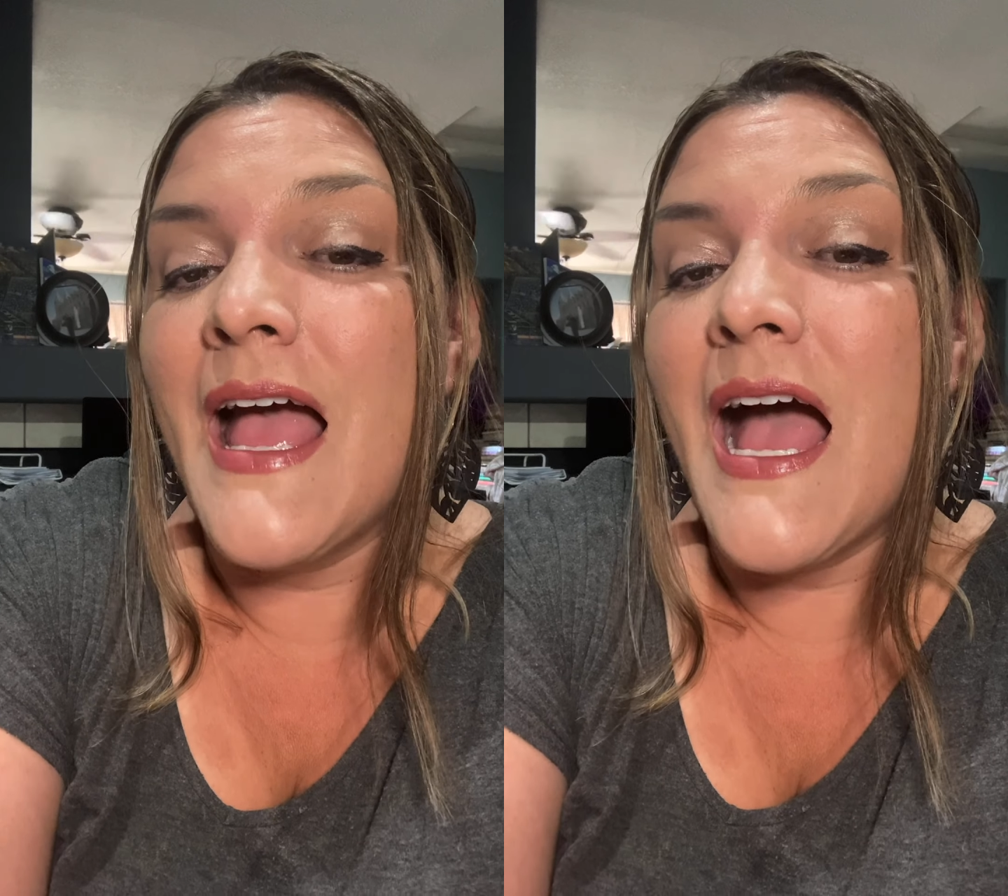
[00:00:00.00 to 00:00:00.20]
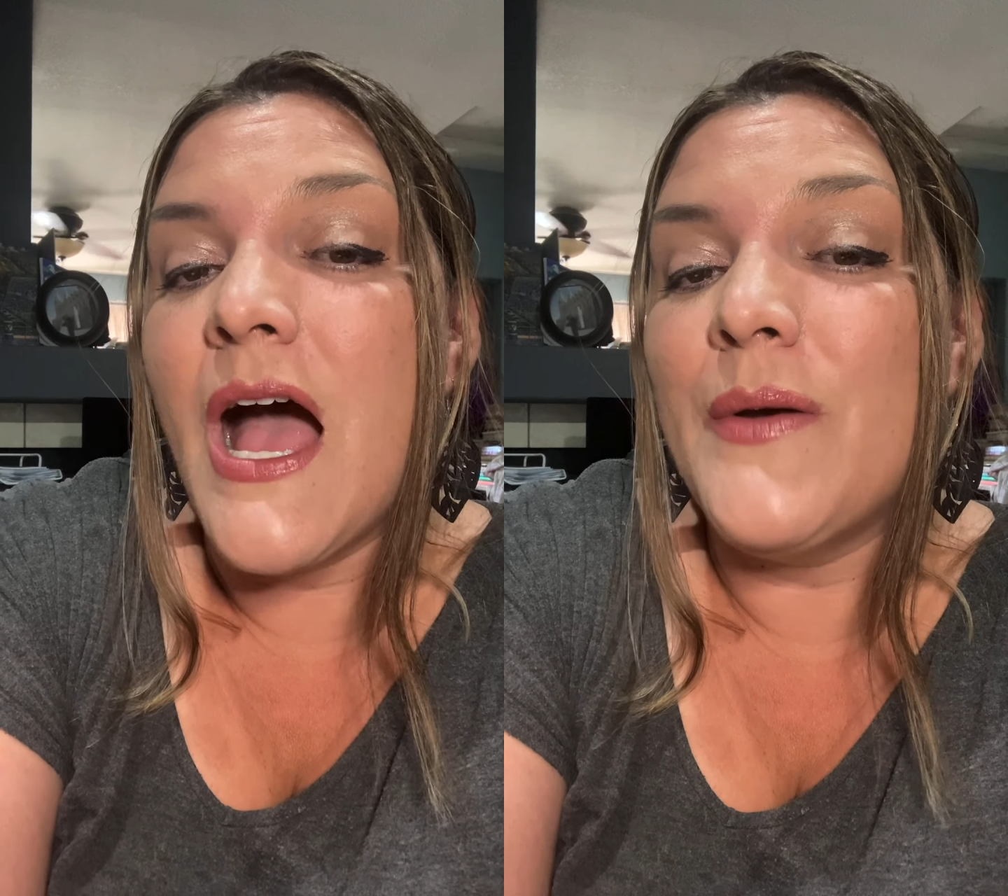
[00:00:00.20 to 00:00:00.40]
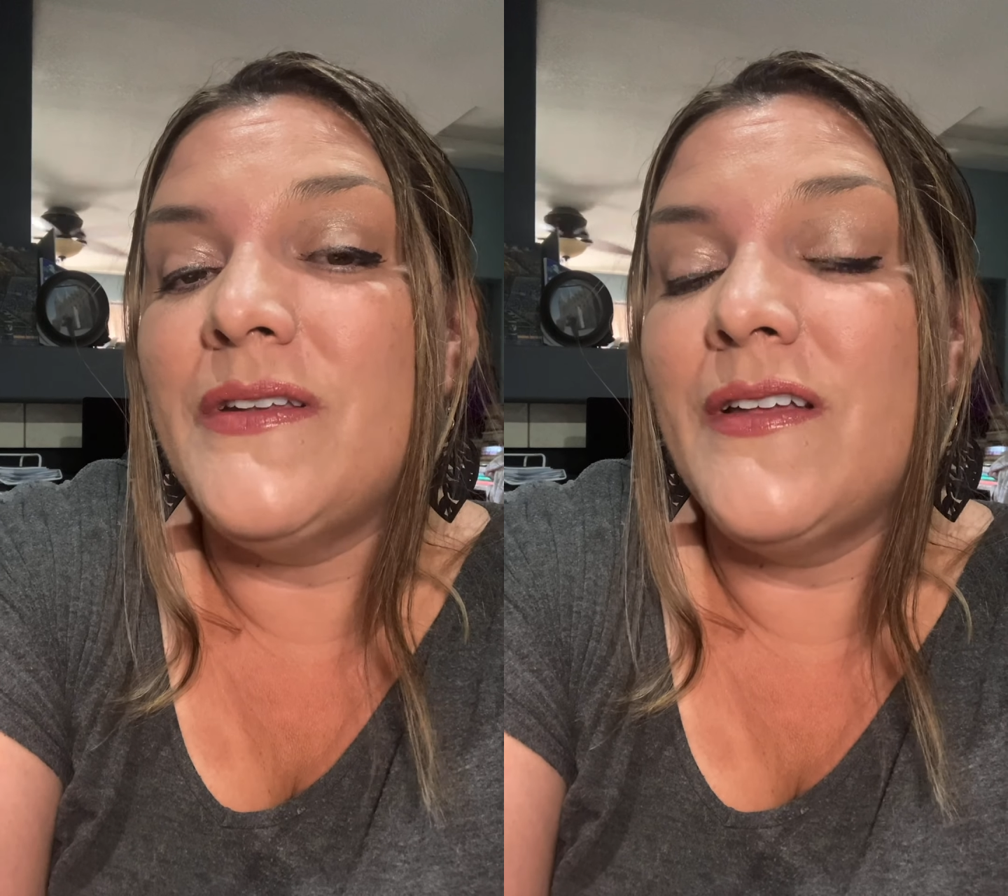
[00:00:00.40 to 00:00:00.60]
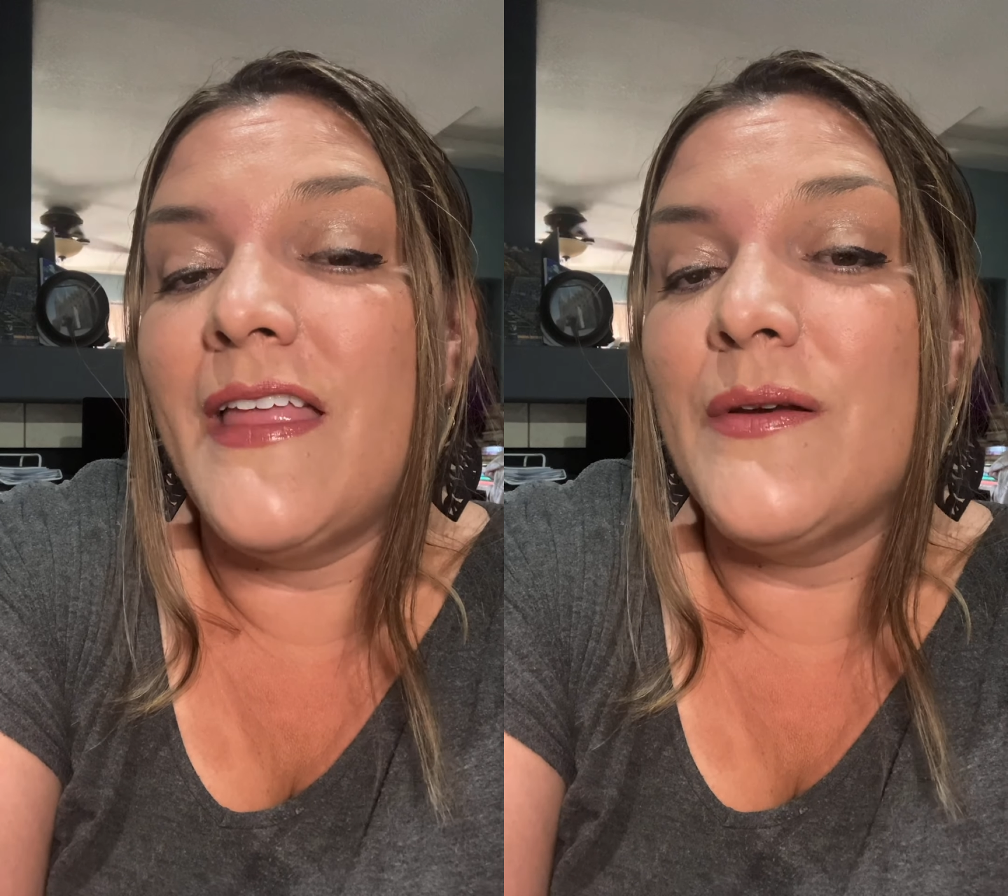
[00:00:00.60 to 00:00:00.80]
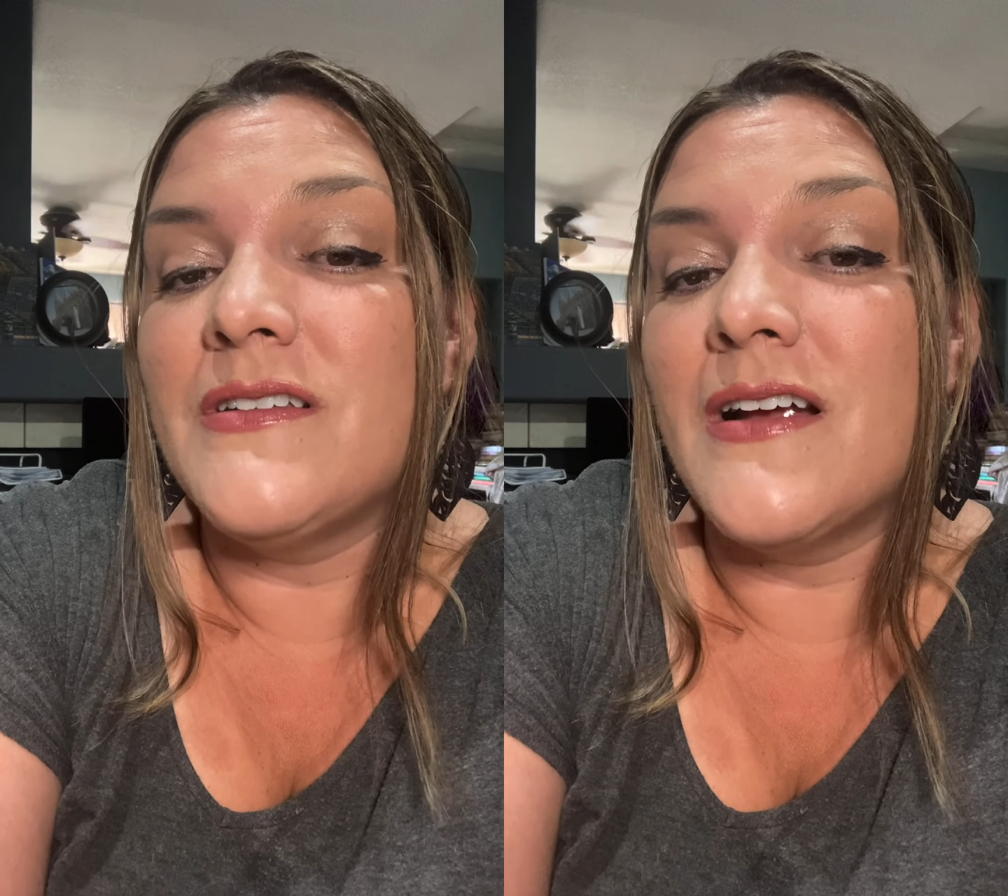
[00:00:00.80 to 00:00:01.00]
how we do
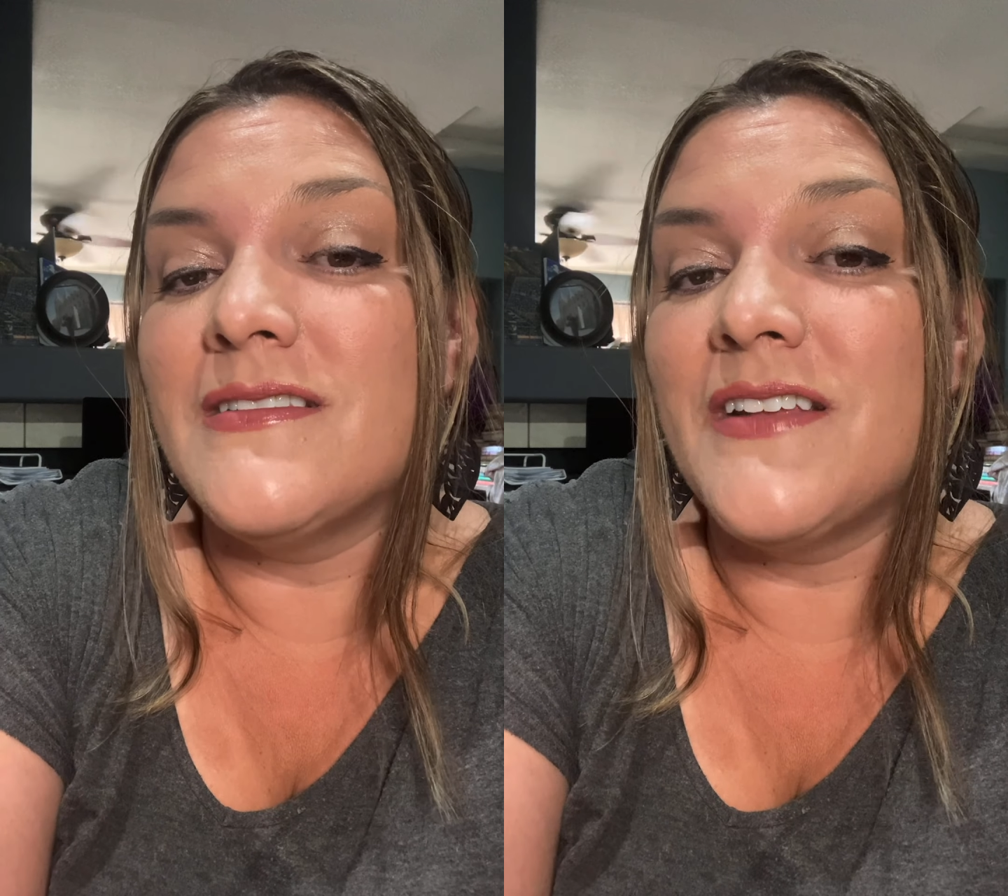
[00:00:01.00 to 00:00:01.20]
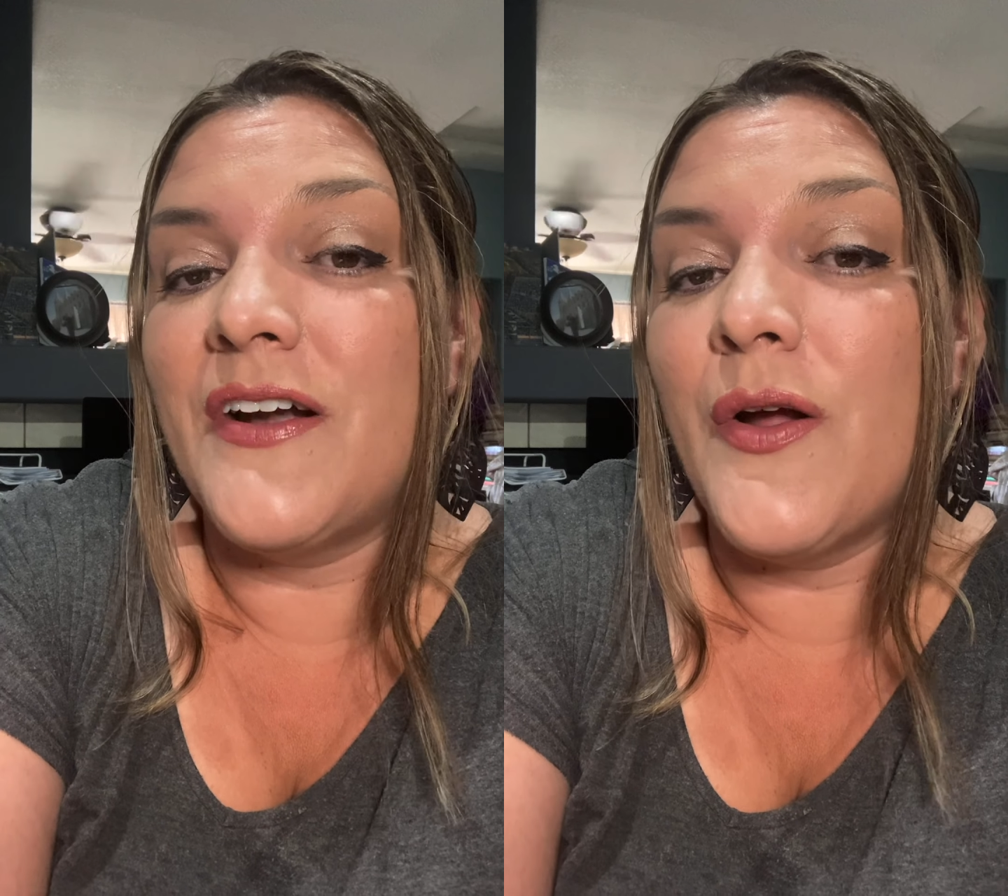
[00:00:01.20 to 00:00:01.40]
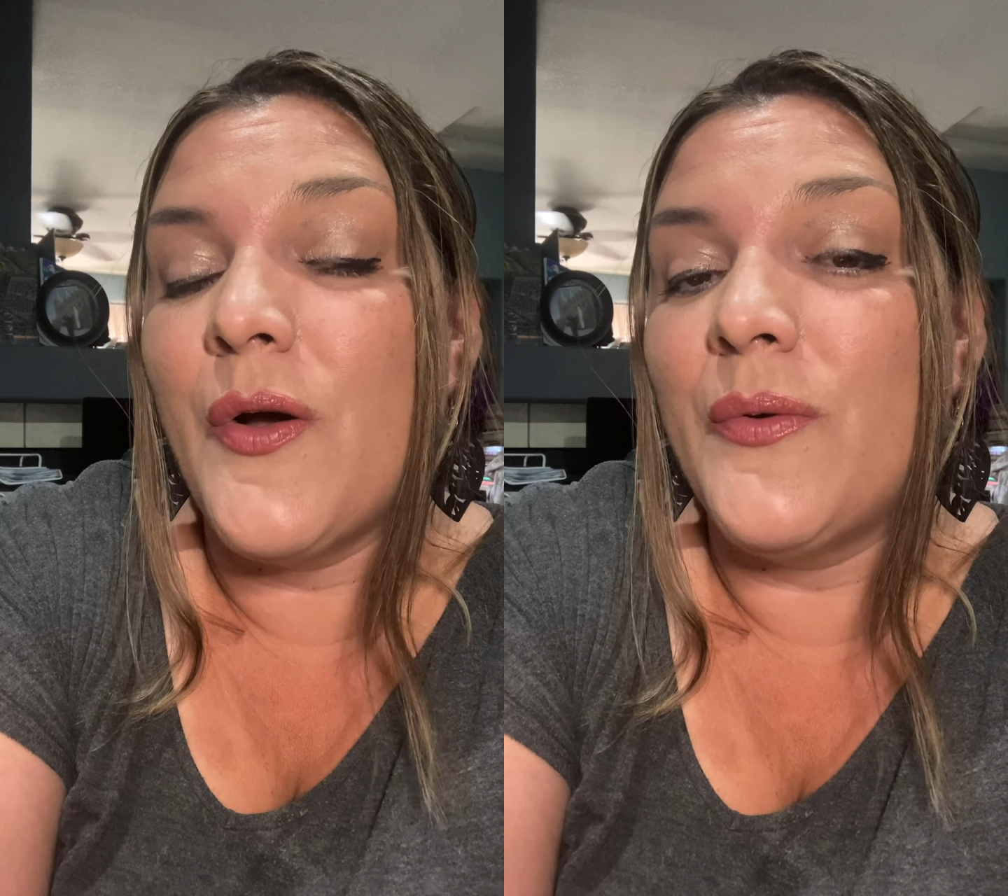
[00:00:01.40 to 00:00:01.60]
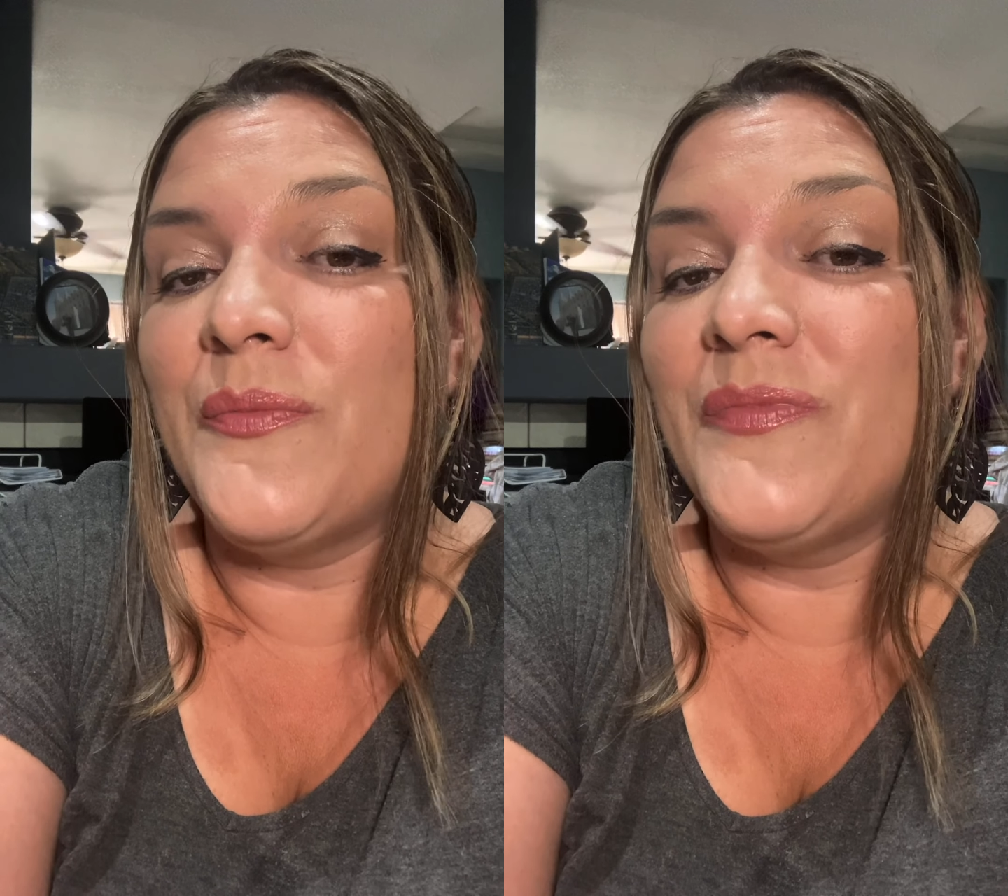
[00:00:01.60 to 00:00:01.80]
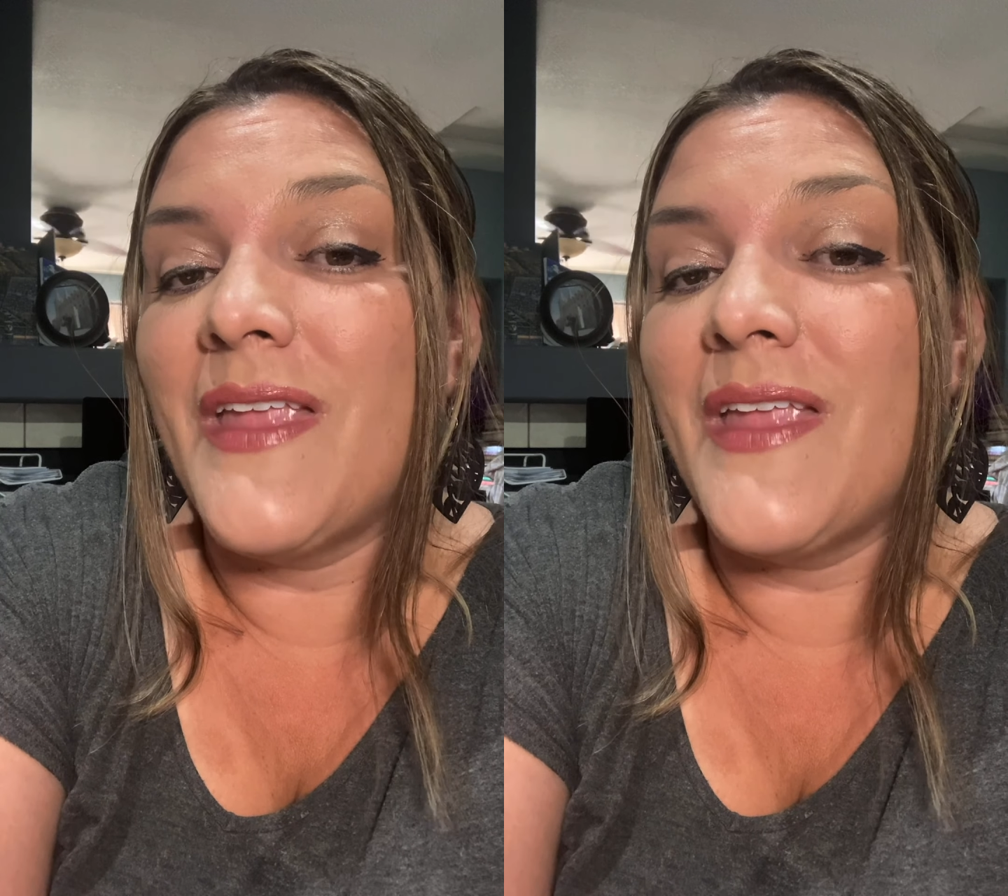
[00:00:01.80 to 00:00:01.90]
language arts in our home,